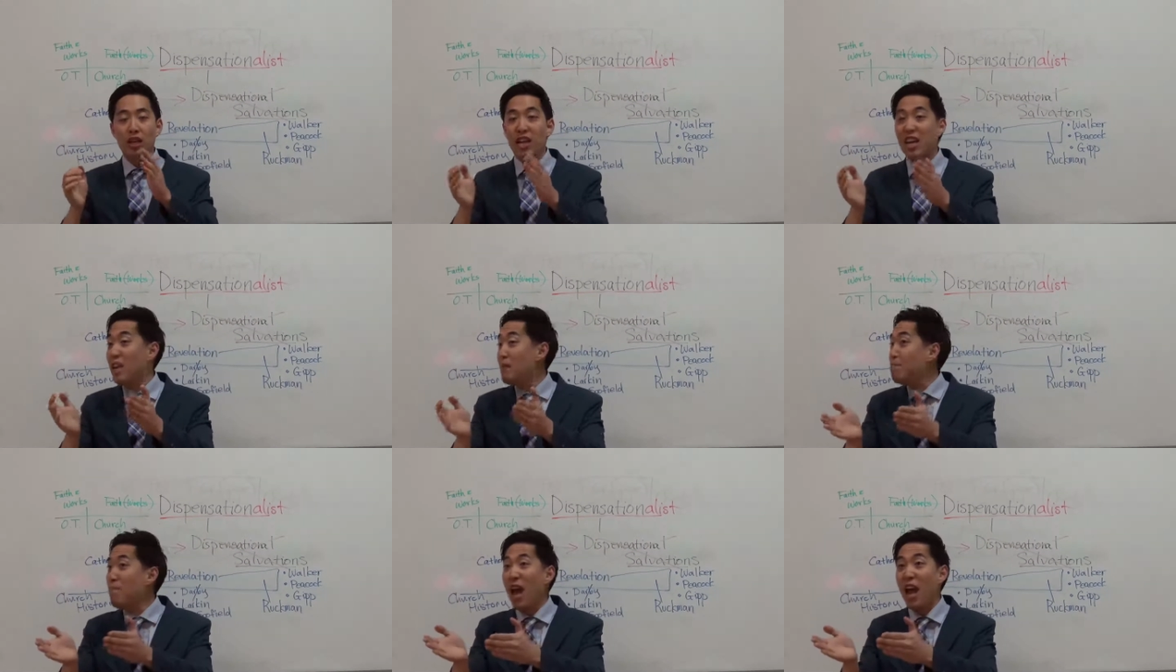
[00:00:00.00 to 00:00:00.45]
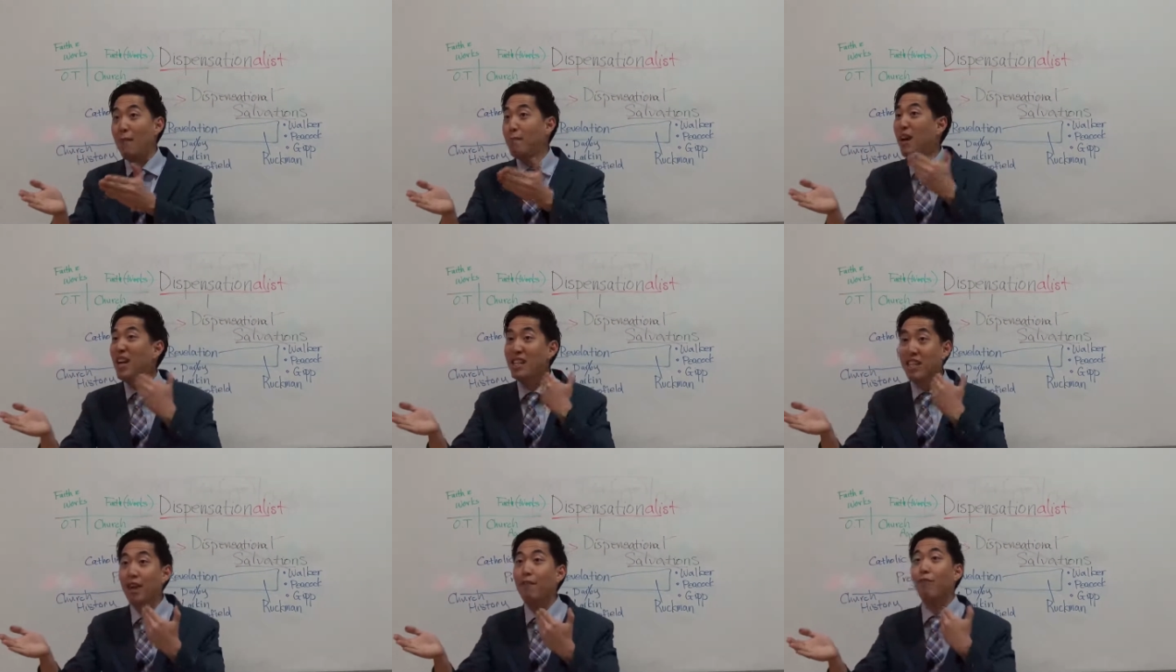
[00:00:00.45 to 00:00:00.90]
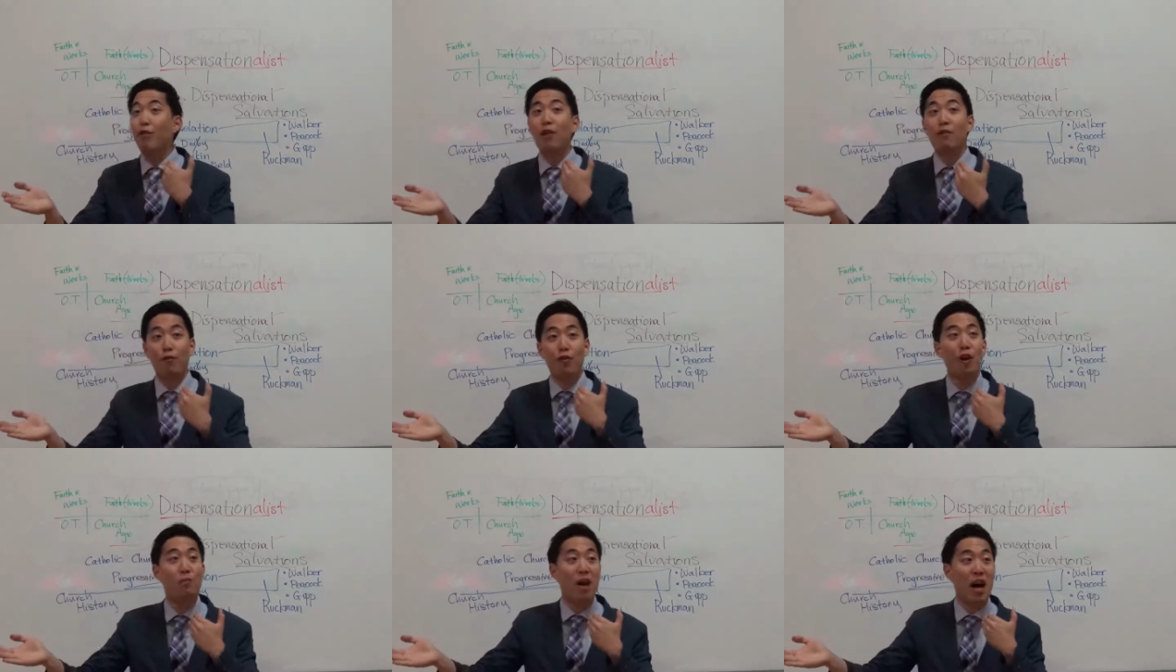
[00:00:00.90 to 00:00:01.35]
it may be
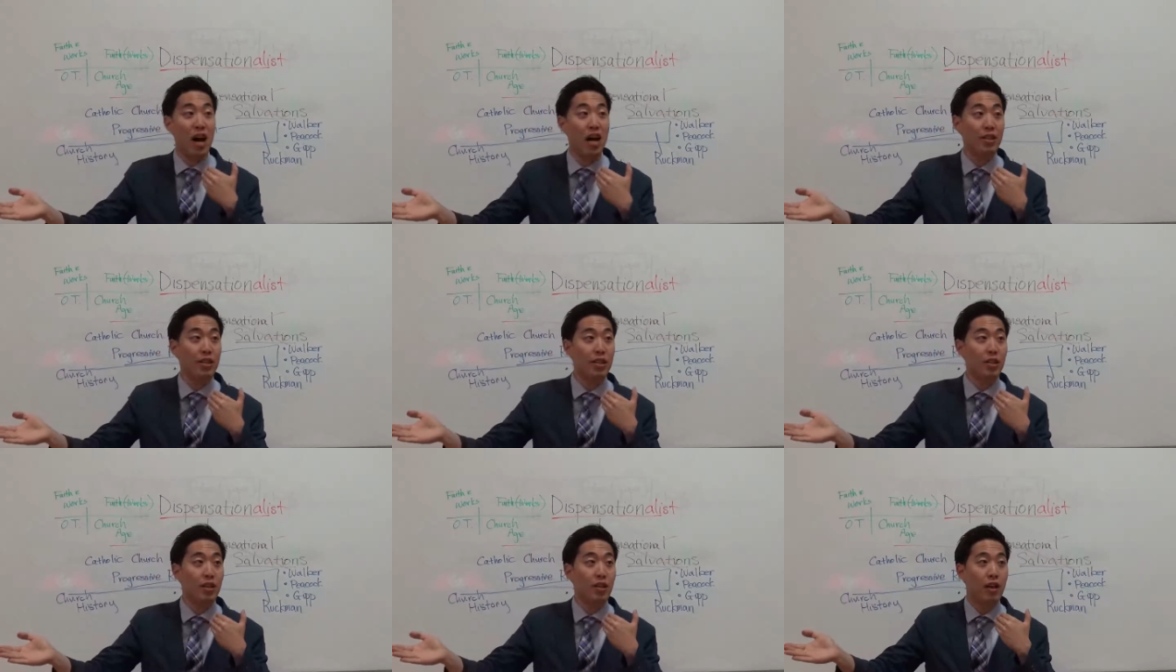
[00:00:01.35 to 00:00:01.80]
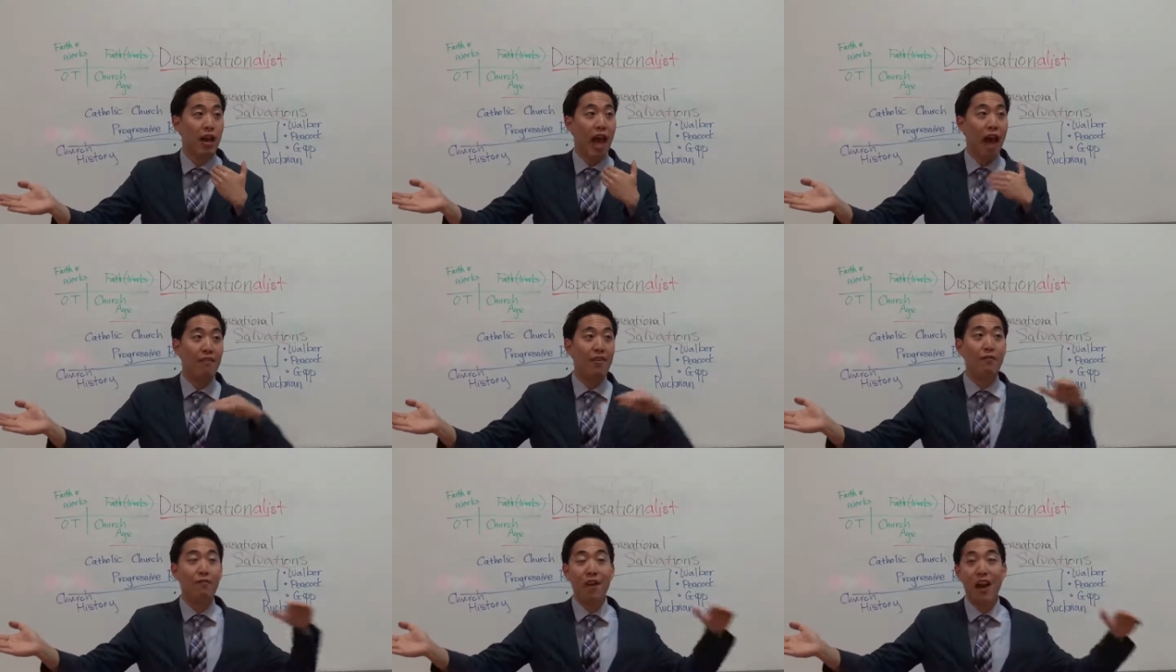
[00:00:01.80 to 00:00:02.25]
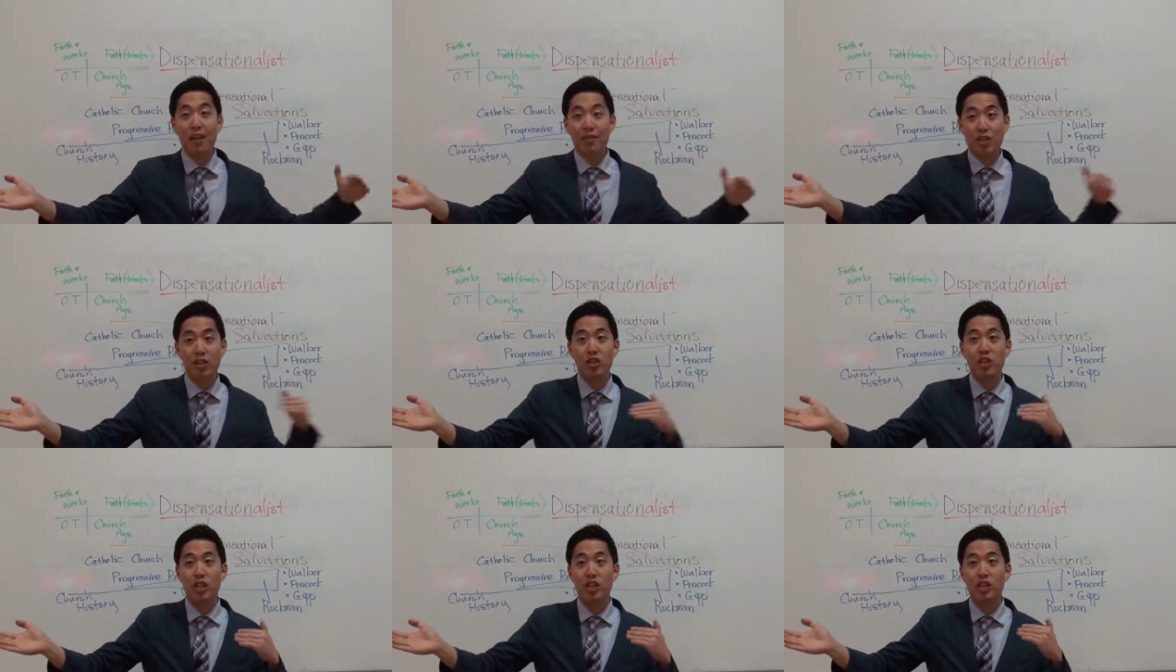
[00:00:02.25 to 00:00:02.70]
different from us, having
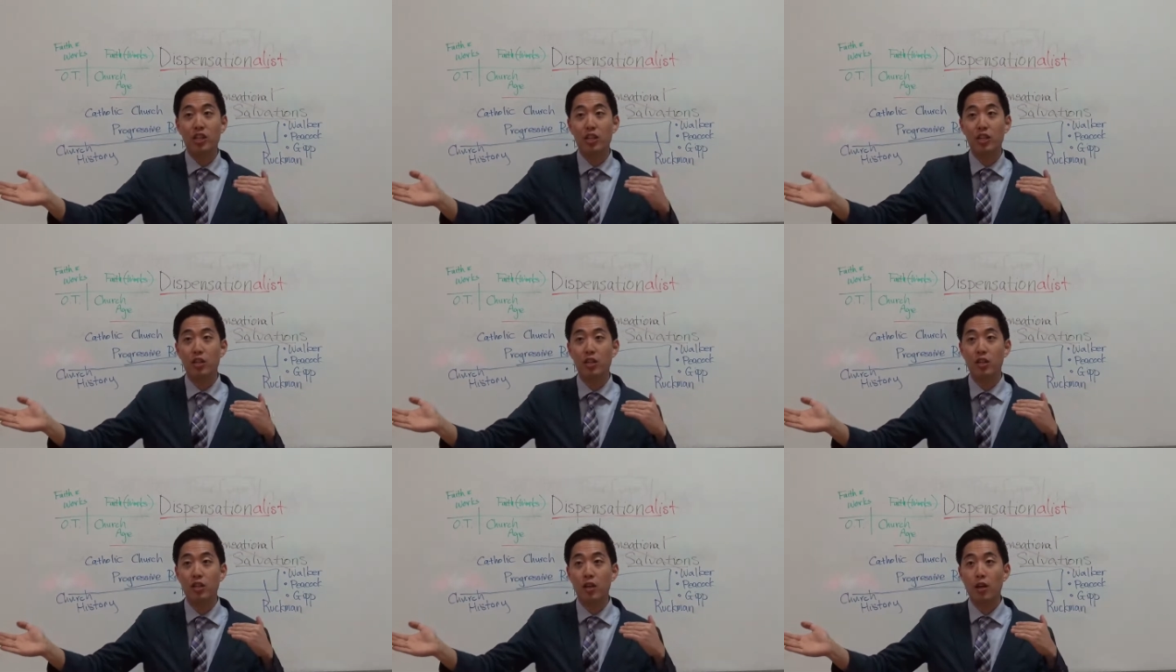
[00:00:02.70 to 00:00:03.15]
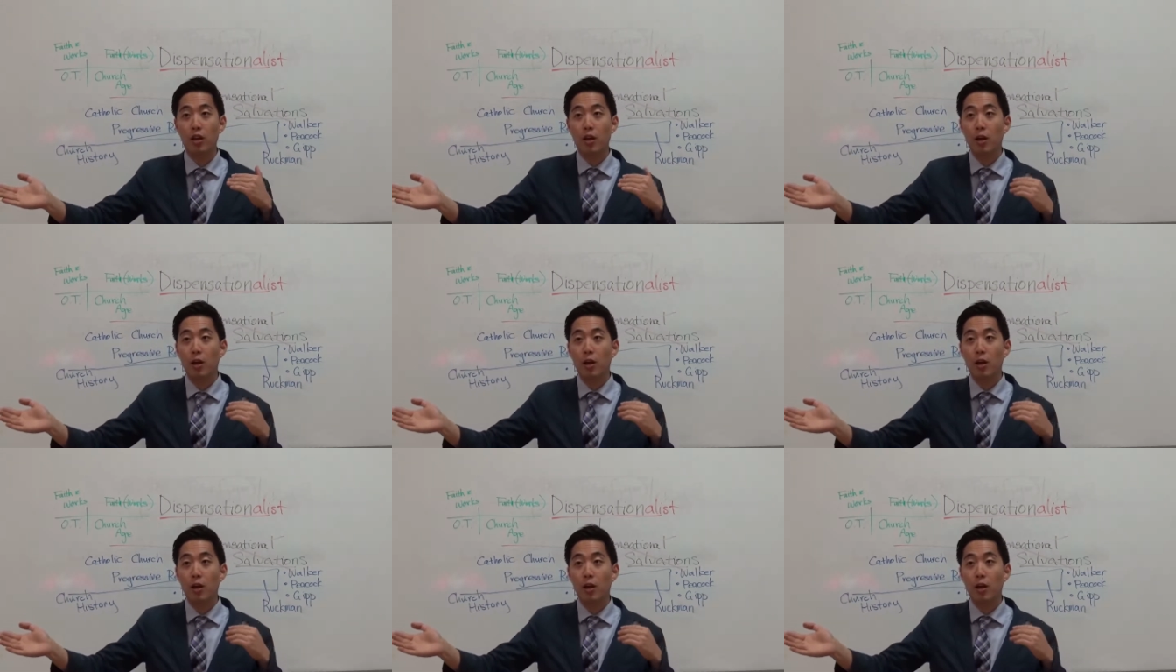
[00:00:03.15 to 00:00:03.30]
faith in Jesus,